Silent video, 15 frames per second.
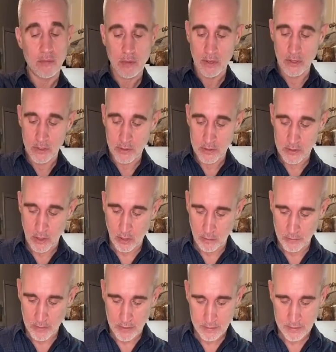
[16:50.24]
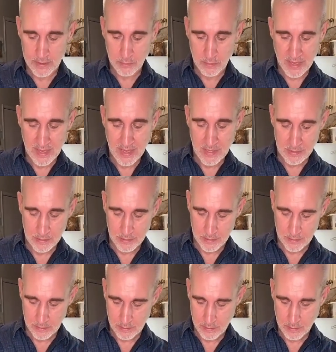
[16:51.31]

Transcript: Then we're going to dissolve it in some heat.